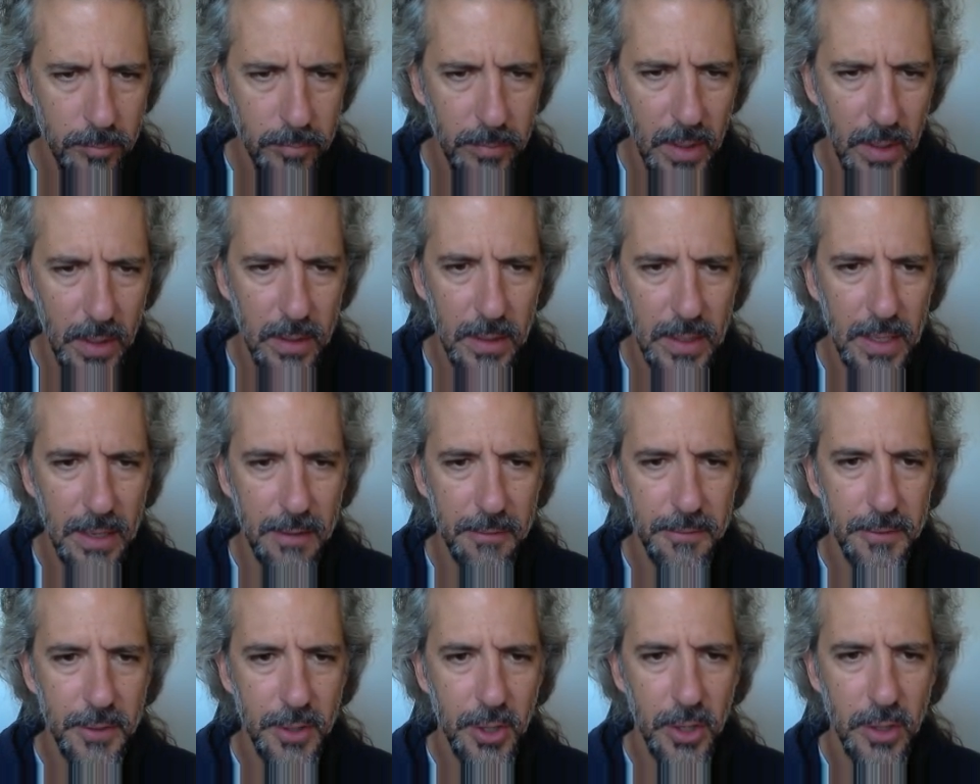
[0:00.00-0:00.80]

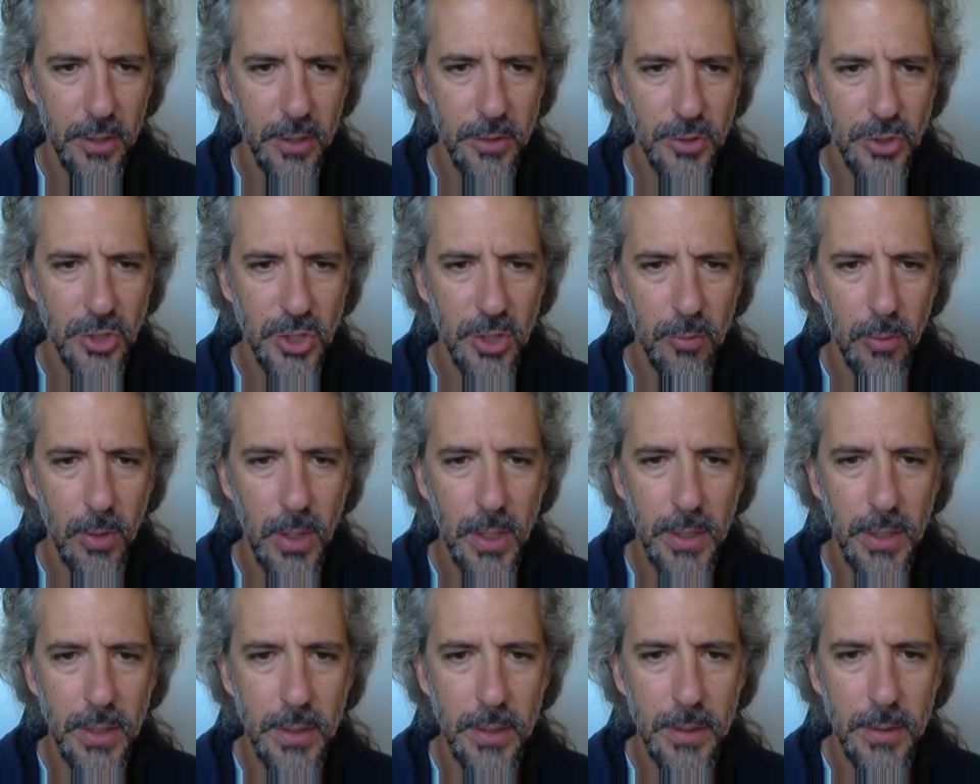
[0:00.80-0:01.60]
Left turn should
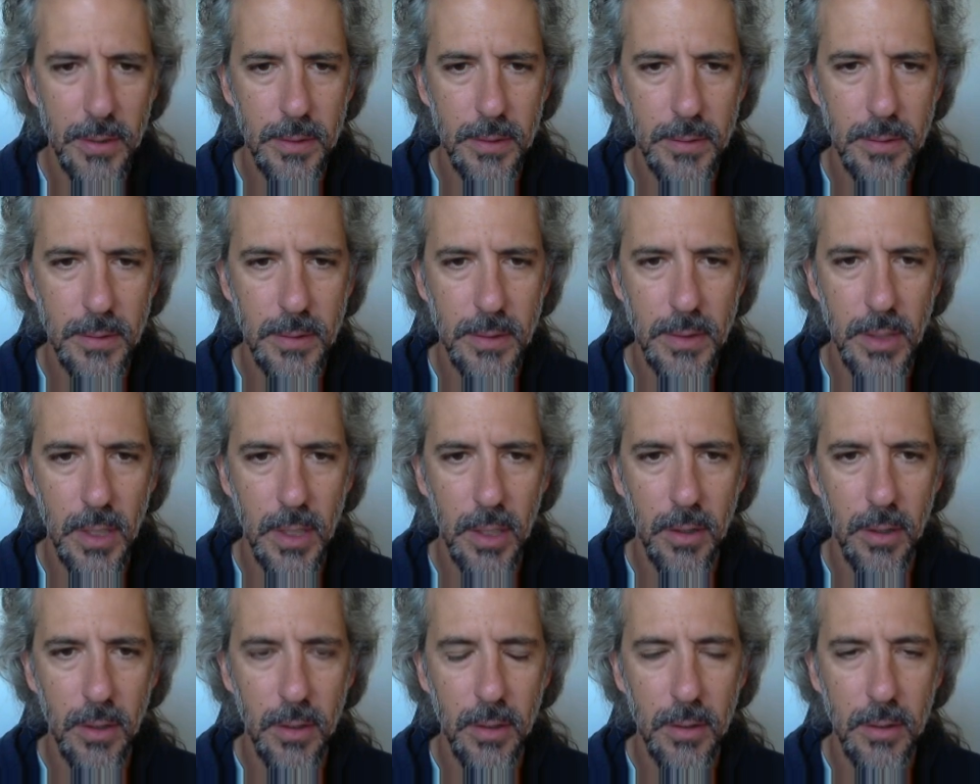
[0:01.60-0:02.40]
work.
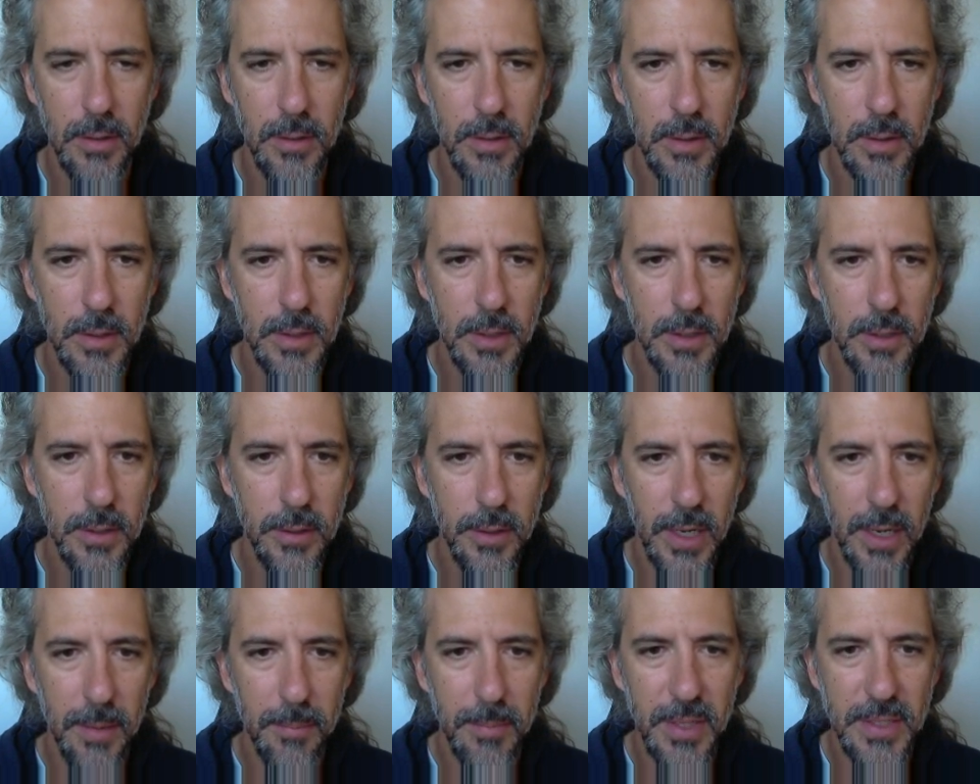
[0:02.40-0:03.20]
So
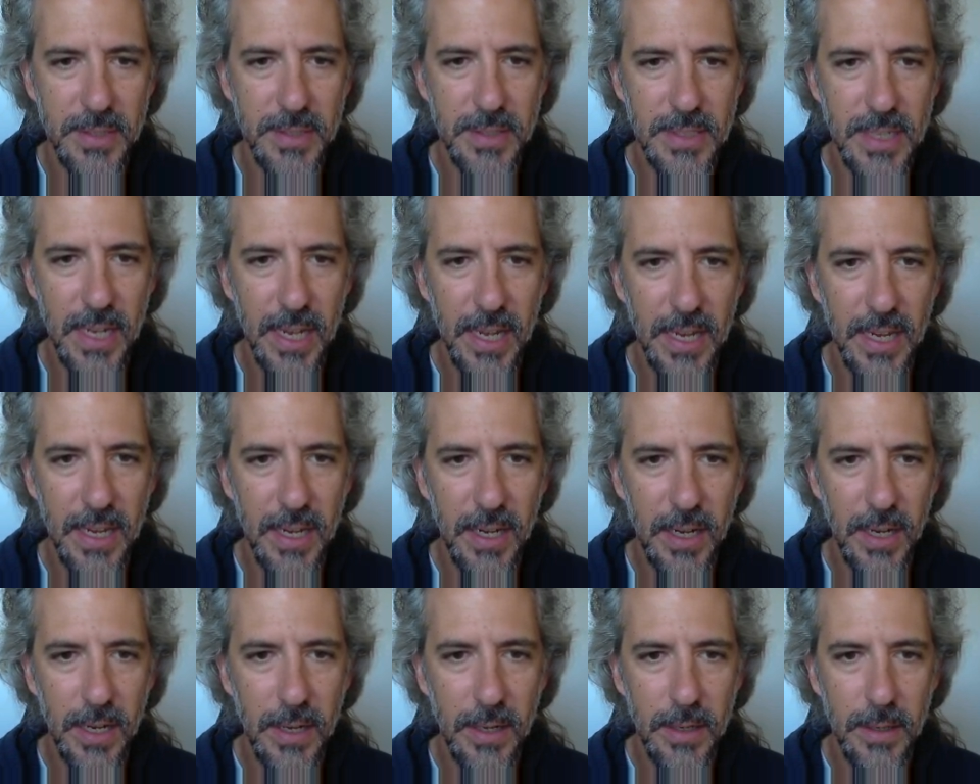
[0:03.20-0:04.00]
grab this guy
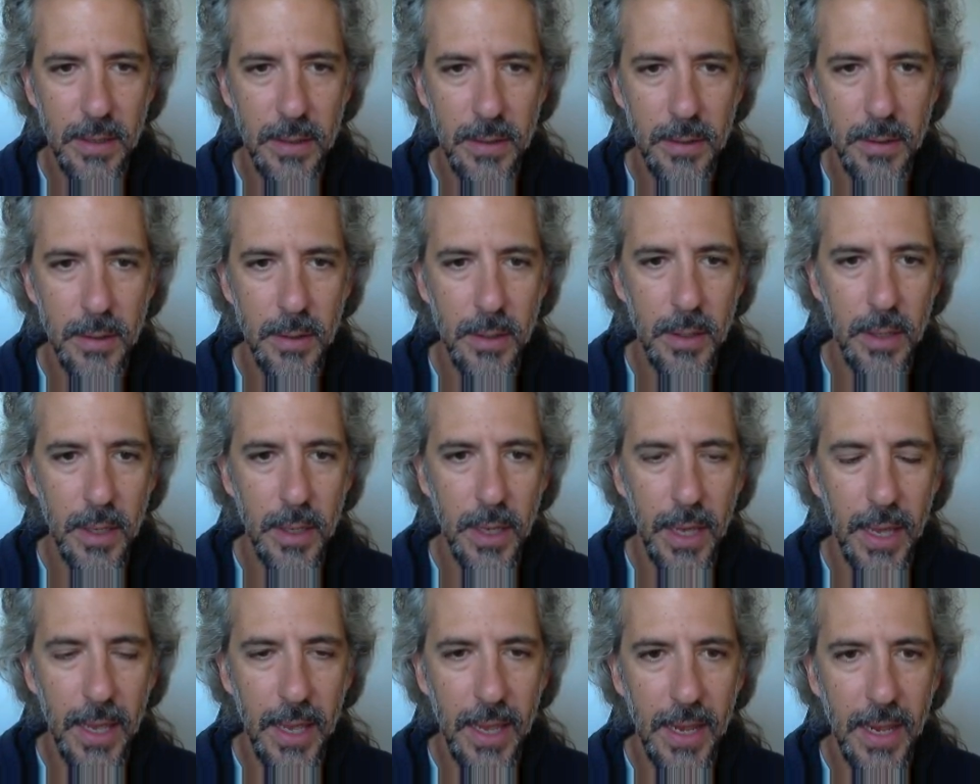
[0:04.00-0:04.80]
here
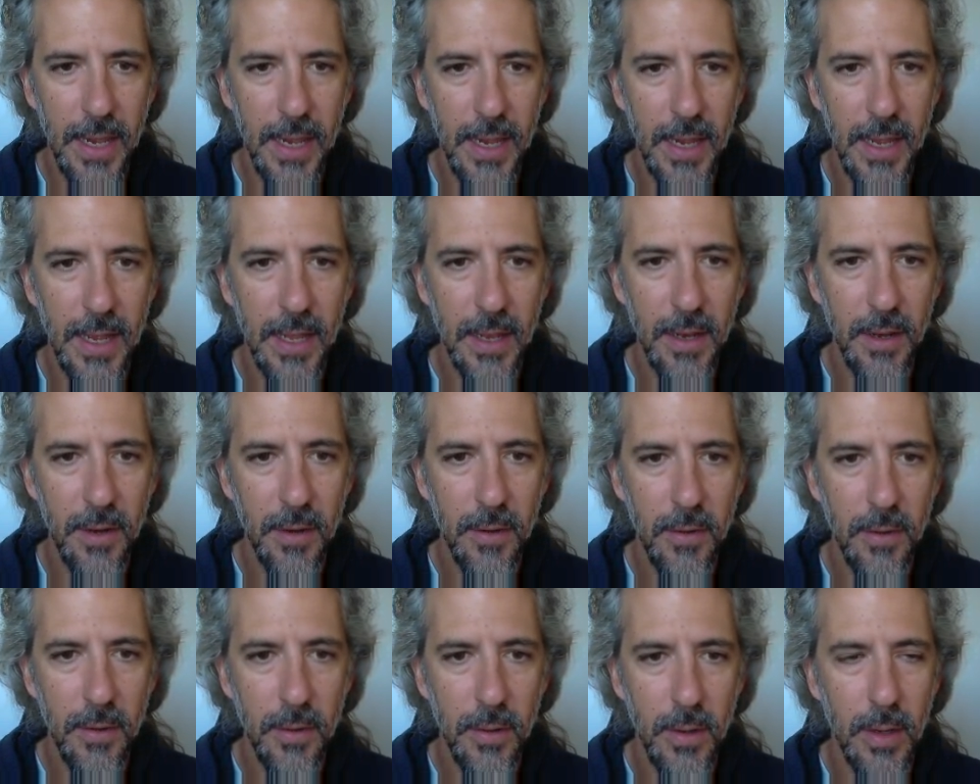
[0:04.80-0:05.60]
and
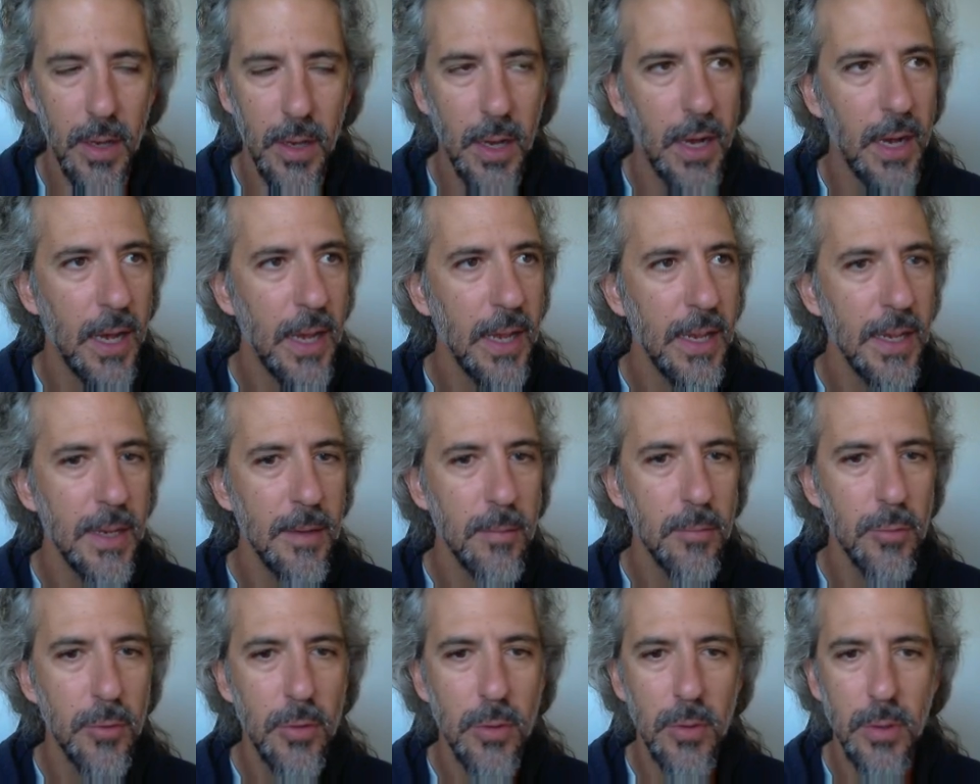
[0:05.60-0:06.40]
I
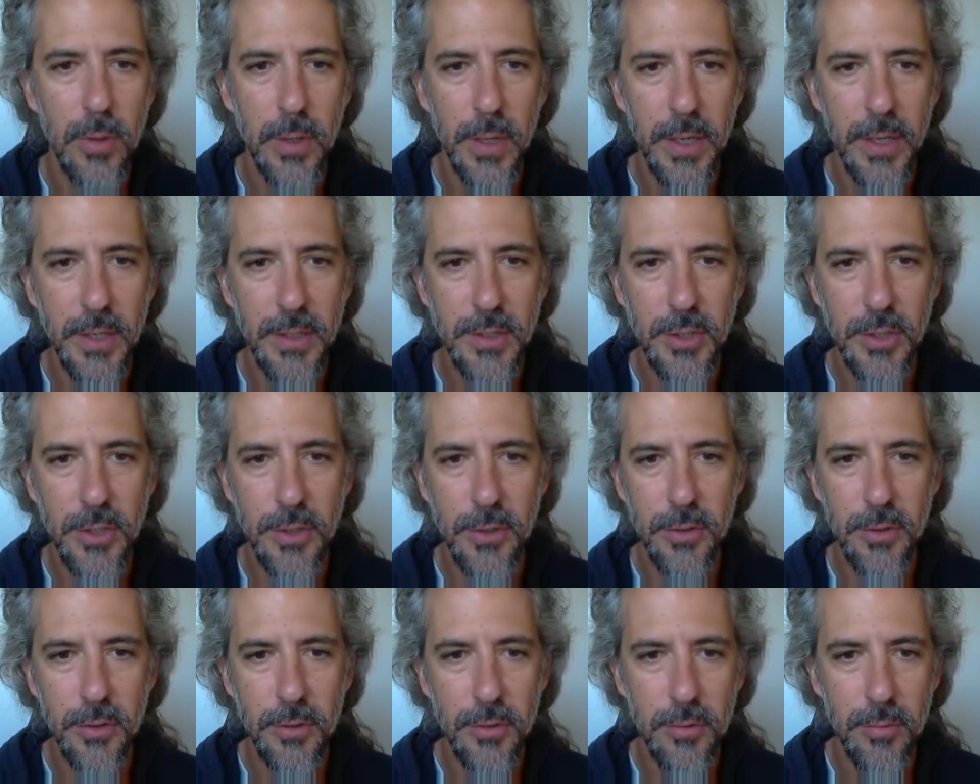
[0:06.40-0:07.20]
am going to
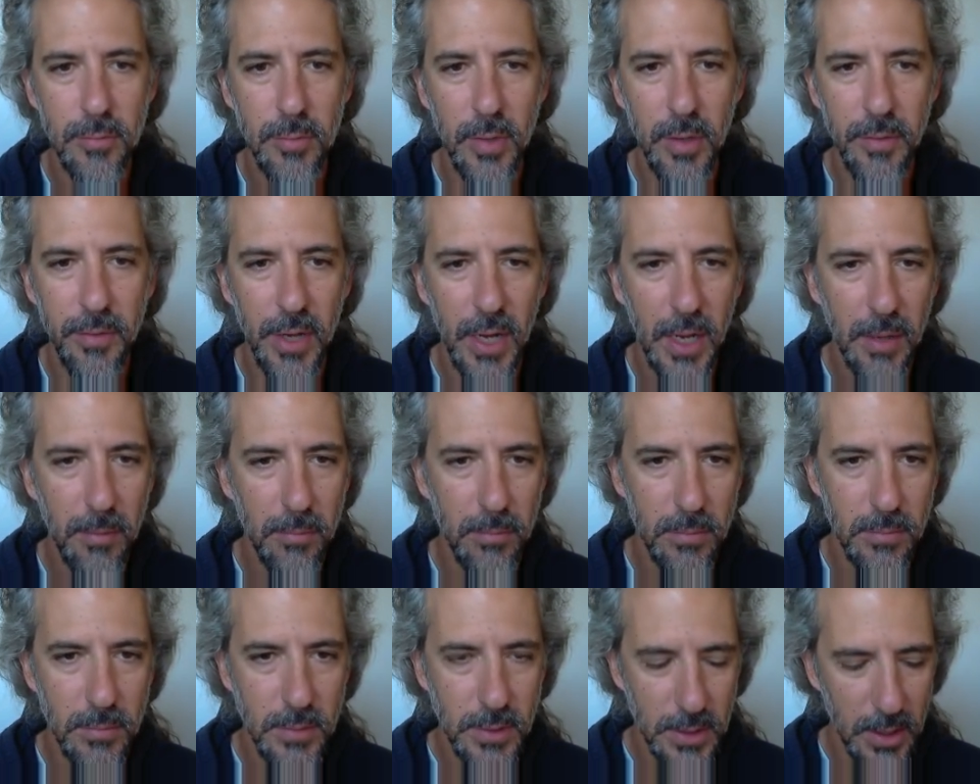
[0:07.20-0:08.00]
move it up.
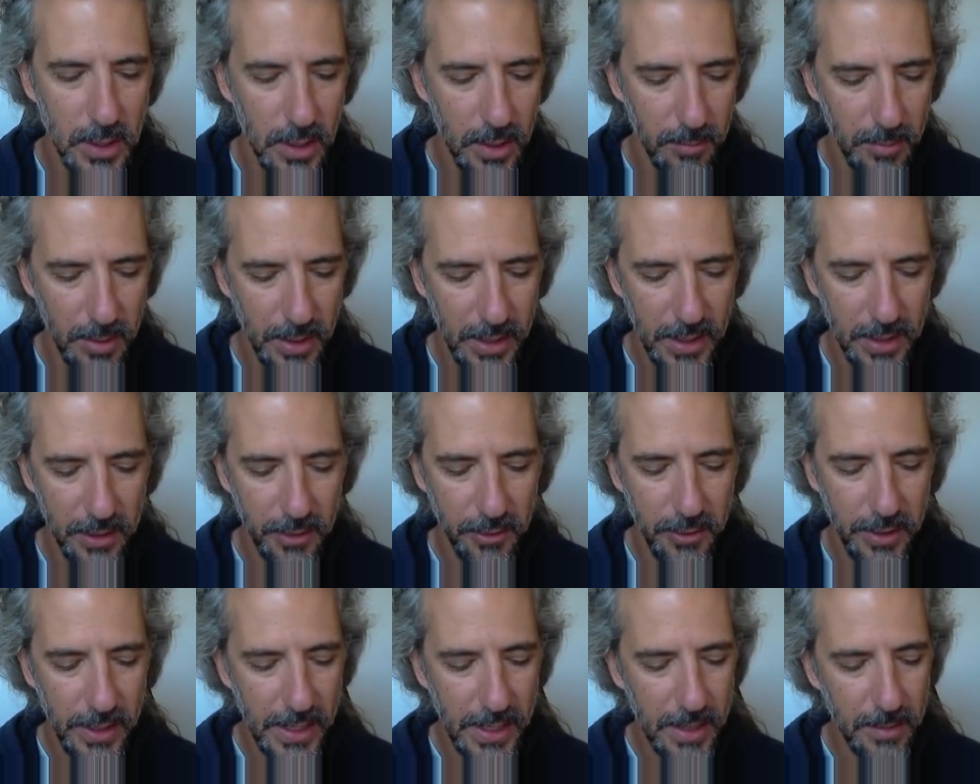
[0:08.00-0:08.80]
So I'm going to hit
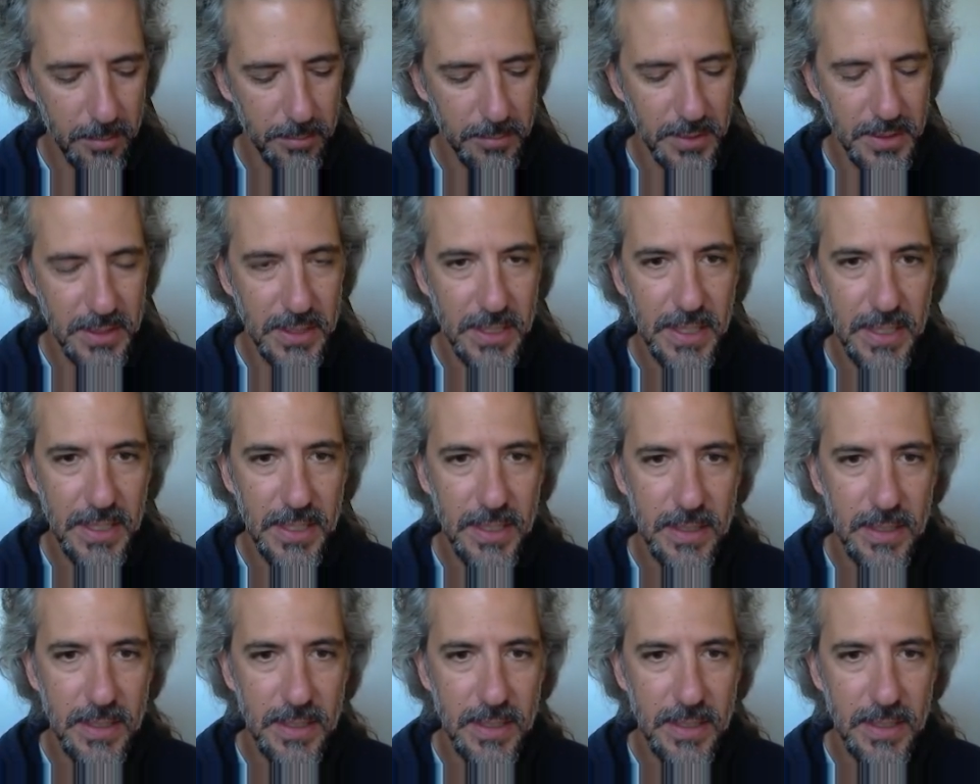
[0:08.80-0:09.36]
grab Z